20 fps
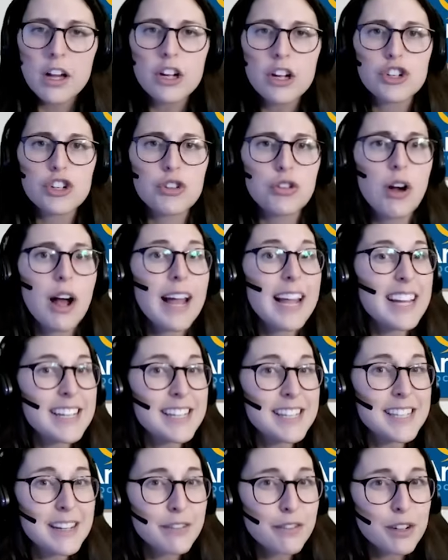try a
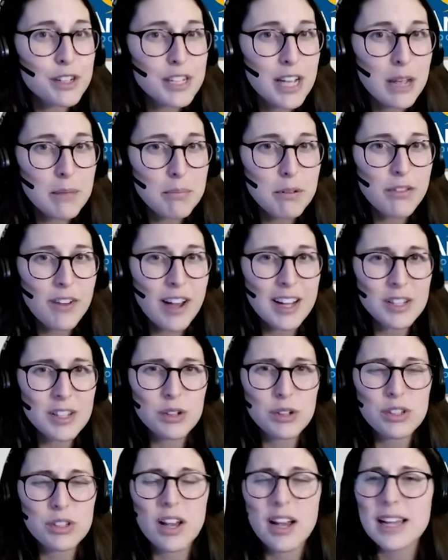different type of
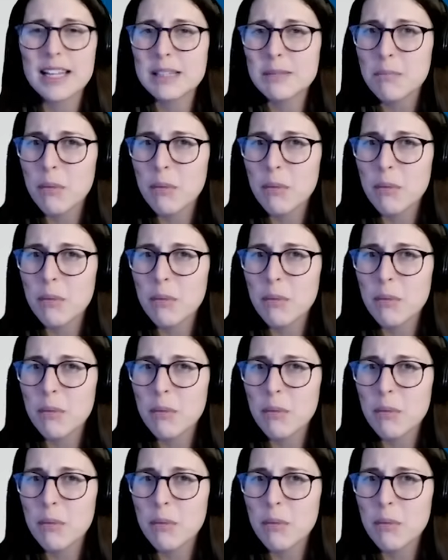exercise,